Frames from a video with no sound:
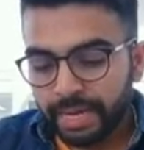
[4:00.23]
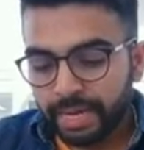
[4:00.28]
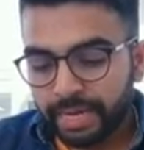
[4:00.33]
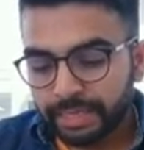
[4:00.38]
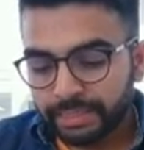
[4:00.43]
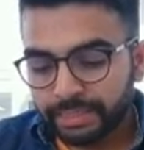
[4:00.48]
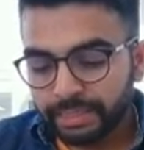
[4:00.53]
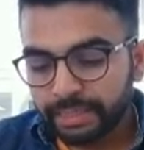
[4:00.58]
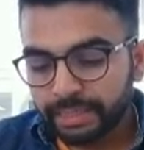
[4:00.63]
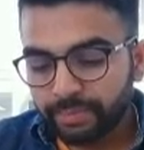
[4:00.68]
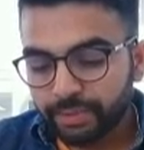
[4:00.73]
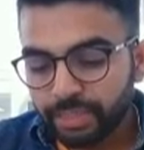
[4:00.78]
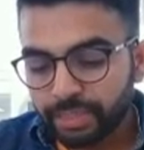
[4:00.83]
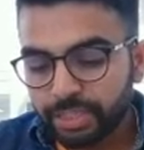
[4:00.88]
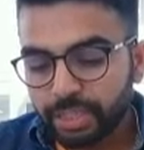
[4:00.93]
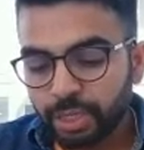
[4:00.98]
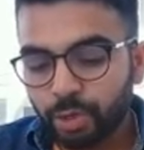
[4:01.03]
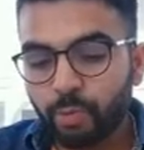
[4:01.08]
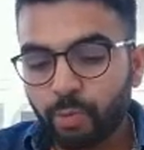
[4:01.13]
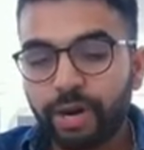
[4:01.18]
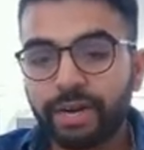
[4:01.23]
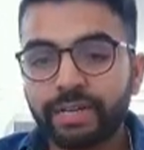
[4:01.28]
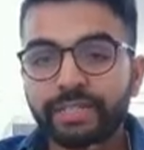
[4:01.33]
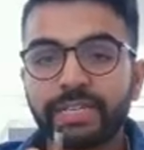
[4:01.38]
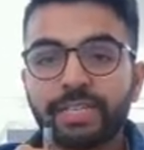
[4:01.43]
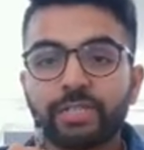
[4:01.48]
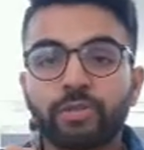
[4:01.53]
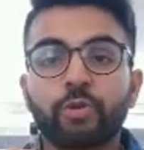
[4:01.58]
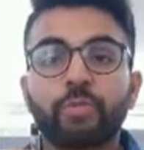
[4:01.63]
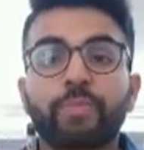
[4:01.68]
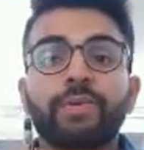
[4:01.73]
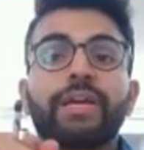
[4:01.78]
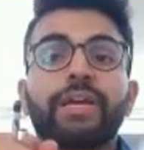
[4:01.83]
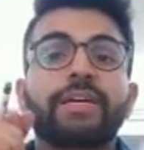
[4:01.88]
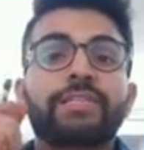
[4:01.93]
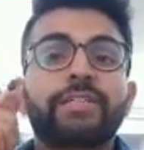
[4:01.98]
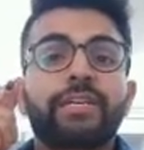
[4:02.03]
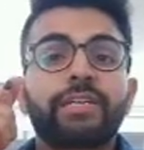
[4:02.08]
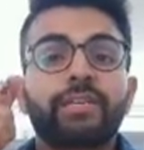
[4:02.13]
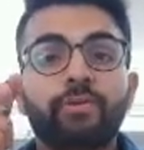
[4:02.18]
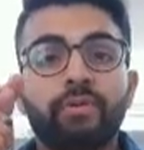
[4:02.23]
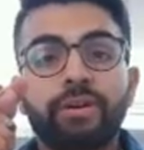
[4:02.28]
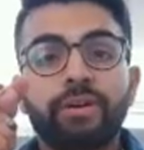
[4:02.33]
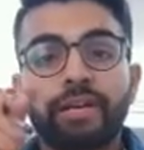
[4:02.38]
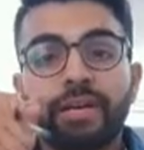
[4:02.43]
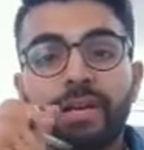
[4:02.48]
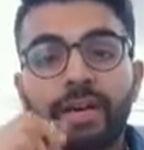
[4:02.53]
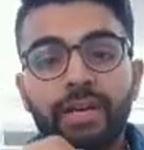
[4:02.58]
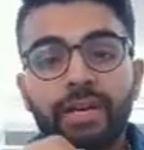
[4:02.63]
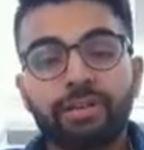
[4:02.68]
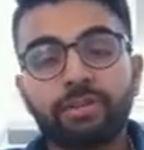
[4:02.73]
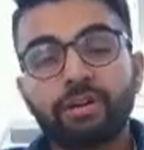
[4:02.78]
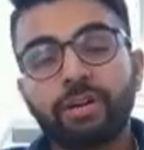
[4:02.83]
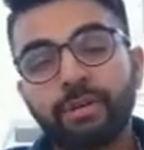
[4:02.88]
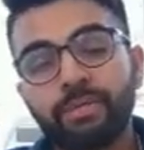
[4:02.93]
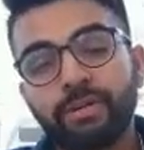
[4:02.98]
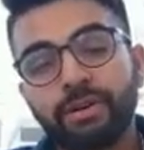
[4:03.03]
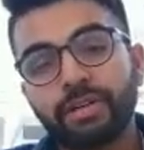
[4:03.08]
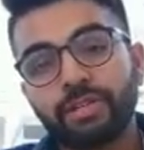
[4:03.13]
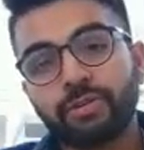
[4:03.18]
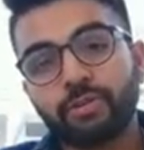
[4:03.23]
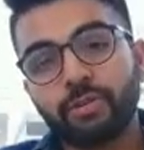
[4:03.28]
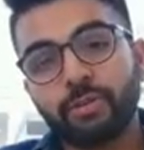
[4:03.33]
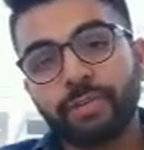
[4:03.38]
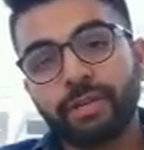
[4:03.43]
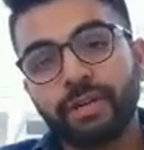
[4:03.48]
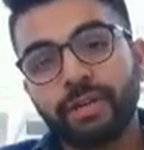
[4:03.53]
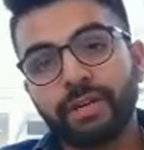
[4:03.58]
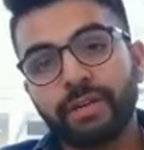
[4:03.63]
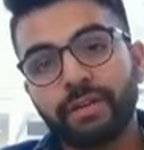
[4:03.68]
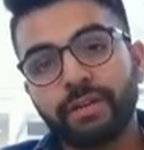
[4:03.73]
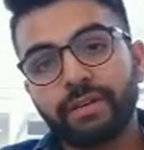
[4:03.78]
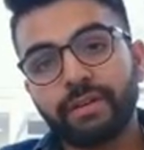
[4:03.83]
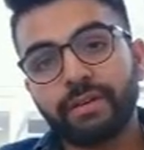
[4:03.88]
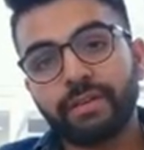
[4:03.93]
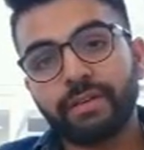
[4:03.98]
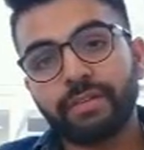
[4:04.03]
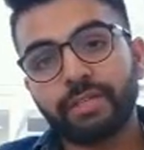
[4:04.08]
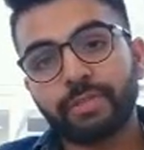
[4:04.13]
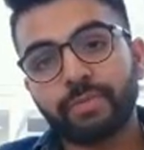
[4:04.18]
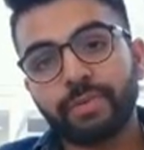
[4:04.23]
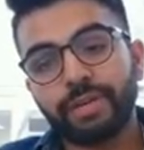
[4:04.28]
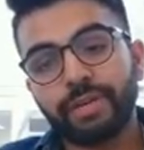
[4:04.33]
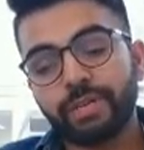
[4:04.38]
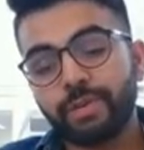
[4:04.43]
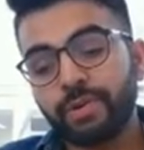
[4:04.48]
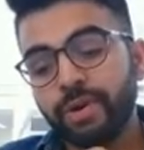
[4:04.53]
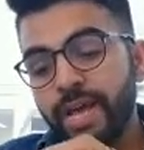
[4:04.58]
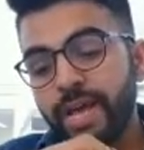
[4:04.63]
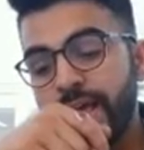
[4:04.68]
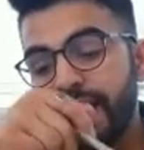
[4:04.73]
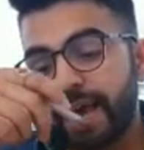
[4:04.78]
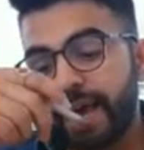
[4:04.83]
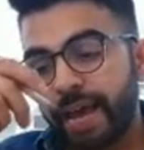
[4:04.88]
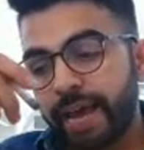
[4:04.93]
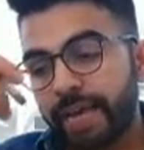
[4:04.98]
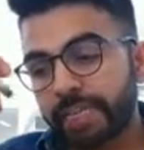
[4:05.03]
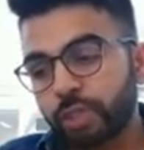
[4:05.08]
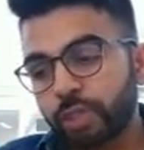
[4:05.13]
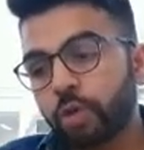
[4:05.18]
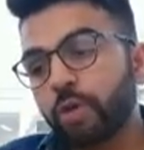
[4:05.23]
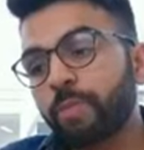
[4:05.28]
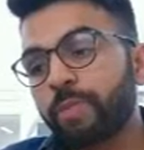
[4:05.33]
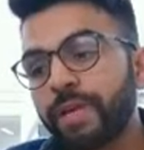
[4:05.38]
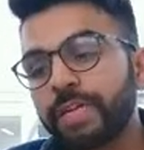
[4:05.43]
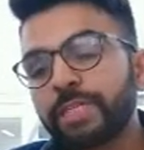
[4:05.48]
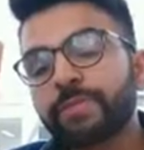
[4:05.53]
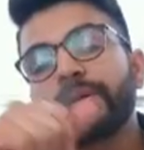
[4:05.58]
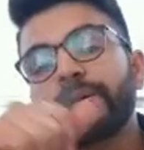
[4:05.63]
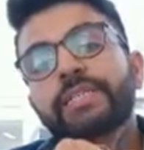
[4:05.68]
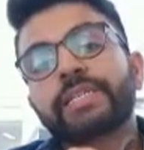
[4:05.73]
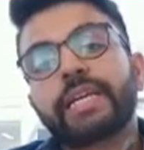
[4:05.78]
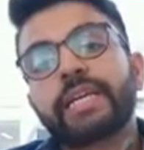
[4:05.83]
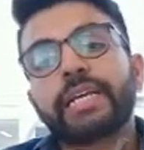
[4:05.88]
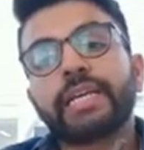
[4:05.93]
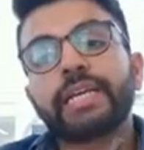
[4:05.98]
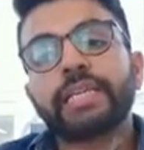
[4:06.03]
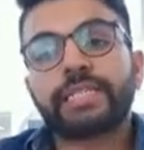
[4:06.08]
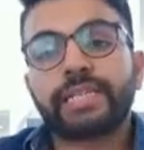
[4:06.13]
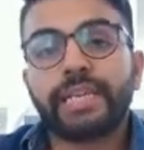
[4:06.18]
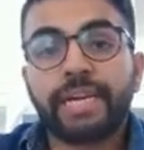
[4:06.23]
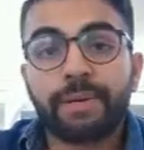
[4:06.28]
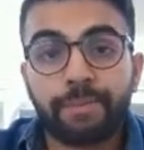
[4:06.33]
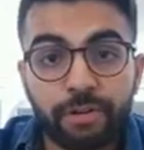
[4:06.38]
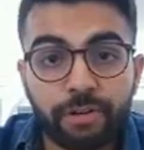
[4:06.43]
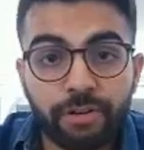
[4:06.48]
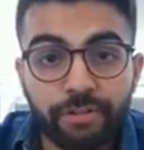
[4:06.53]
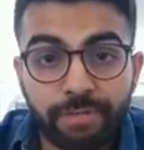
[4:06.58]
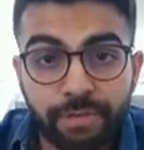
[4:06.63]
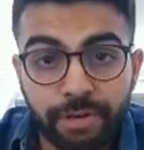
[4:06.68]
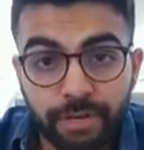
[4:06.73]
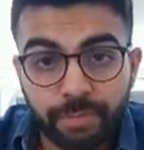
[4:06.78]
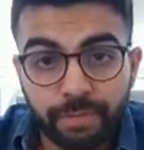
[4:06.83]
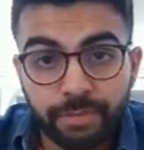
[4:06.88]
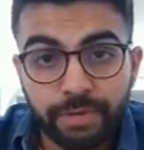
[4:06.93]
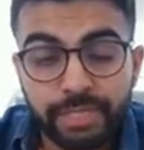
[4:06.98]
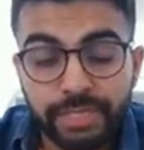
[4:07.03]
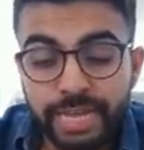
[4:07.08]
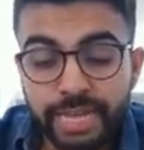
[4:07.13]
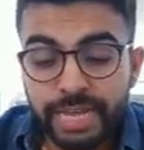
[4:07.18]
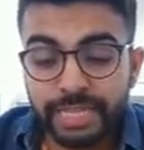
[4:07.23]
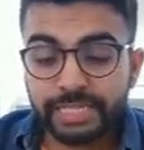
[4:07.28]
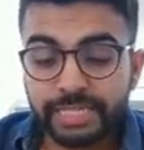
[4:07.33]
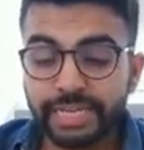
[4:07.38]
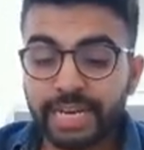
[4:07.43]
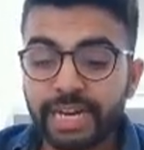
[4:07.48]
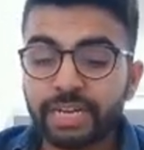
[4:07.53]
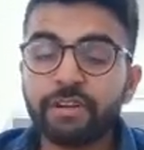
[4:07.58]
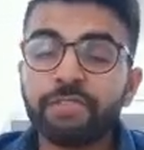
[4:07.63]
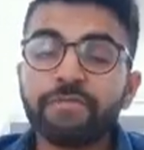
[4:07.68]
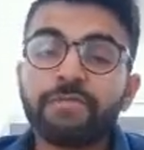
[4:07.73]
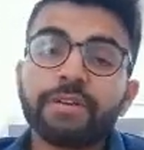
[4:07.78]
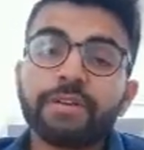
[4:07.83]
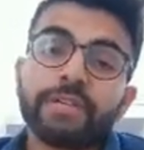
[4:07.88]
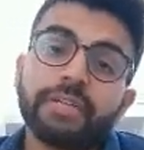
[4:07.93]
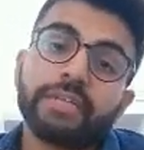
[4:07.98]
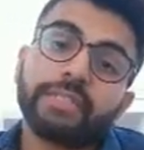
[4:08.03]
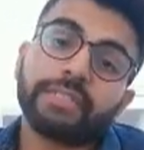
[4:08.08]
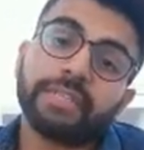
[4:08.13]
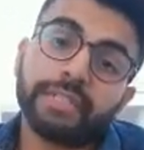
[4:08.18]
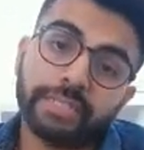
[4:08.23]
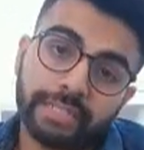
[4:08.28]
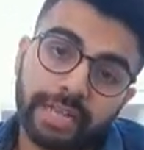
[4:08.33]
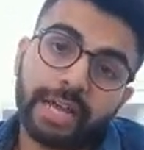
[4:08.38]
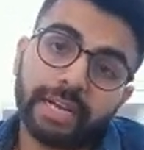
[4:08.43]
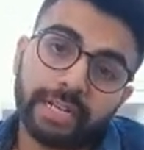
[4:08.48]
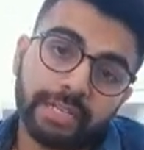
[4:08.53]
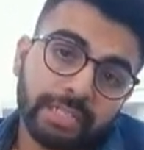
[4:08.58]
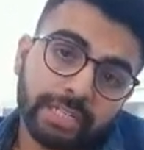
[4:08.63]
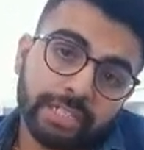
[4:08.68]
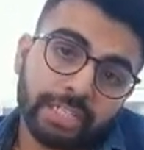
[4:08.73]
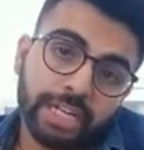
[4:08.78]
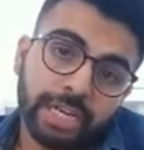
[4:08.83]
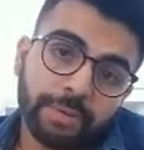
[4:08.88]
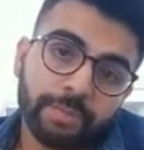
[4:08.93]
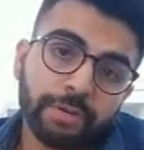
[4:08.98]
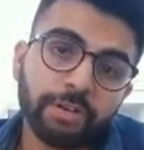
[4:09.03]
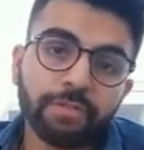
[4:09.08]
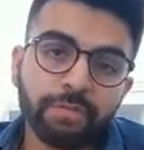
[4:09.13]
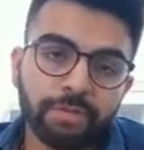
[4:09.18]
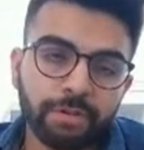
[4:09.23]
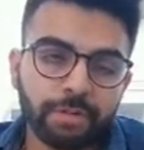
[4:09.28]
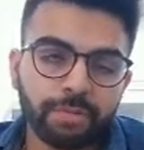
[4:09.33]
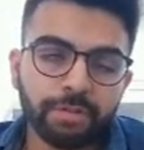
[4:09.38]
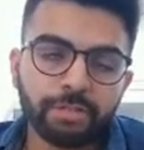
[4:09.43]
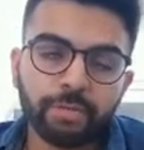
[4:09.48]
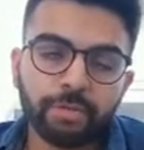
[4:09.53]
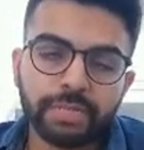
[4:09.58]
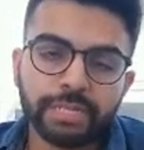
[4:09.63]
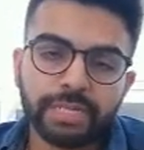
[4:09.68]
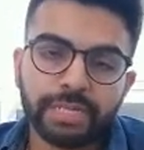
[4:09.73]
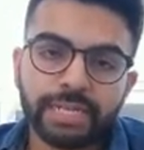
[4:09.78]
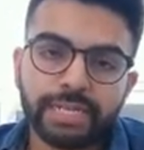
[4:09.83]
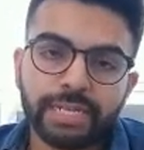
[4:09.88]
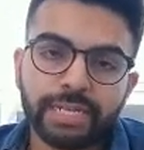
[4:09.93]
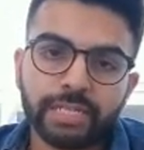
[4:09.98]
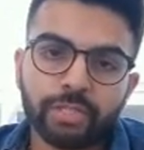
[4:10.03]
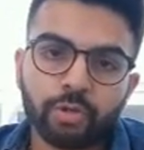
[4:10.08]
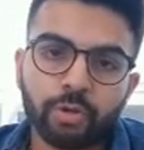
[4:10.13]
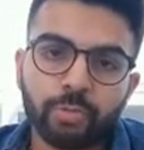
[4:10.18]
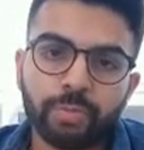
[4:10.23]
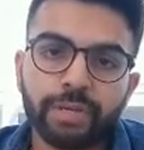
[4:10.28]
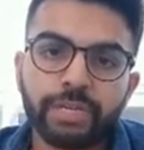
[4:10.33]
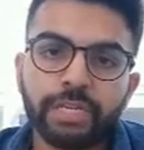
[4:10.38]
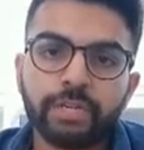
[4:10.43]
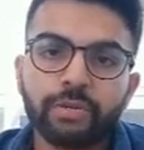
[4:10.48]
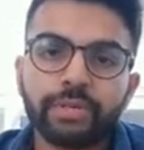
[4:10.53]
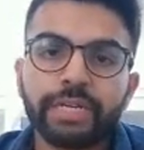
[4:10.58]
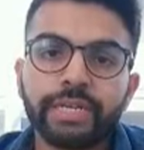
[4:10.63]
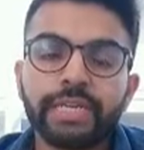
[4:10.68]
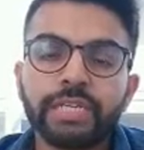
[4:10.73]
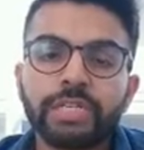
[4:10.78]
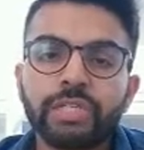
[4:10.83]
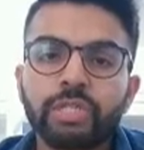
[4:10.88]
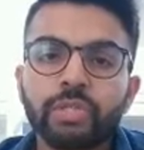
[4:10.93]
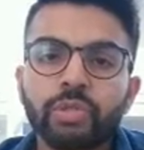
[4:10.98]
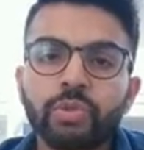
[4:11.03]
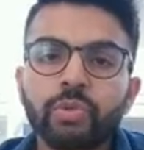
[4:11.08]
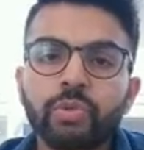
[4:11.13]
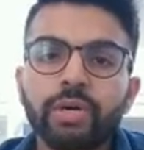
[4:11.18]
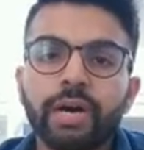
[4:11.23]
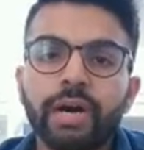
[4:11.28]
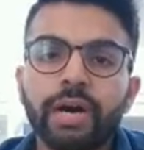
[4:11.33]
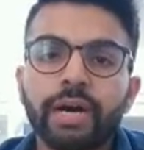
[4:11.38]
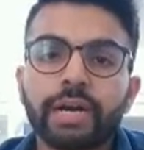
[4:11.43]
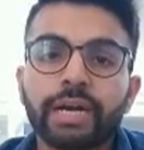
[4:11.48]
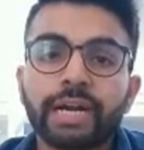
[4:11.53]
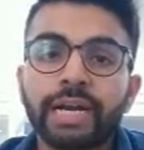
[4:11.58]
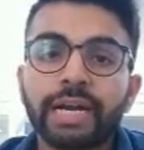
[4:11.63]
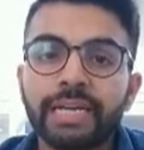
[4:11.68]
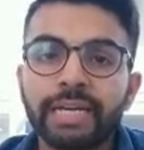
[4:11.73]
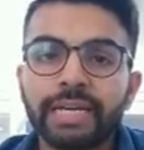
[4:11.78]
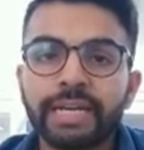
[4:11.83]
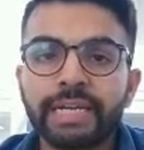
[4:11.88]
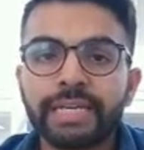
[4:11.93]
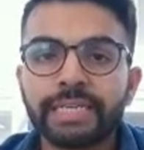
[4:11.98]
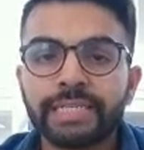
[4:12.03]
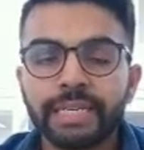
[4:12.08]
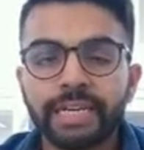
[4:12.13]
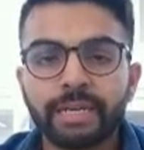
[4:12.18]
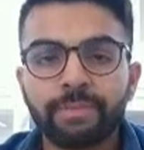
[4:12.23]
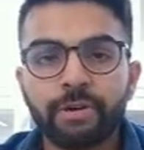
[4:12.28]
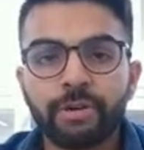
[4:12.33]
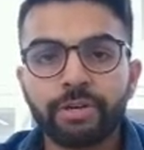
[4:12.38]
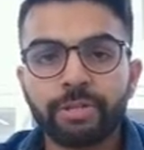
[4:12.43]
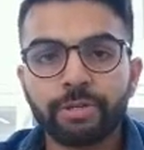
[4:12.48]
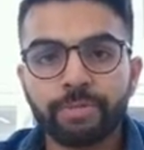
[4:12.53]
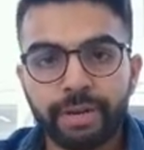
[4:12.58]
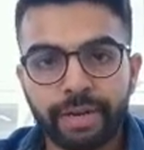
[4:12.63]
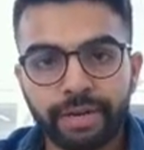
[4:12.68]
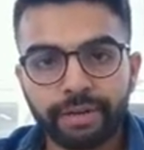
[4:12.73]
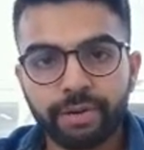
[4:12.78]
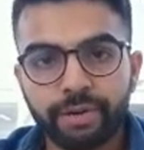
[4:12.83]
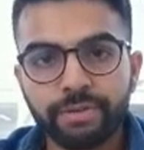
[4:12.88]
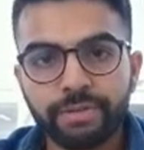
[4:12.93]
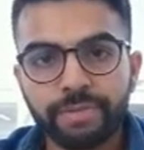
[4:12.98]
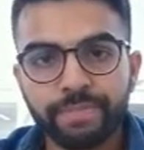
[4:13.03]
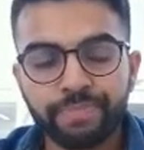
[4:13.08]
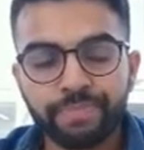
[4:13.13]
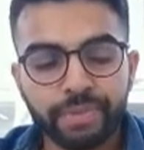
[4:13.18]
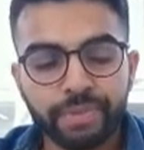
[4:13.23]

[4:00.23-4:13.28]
Other thing which is required is SOP. As I told, I'll talk about SOP in this video. SOP is basically a statement of purpose. In the statement of purpose, or basically in SOP, you need to clearly tell about your background.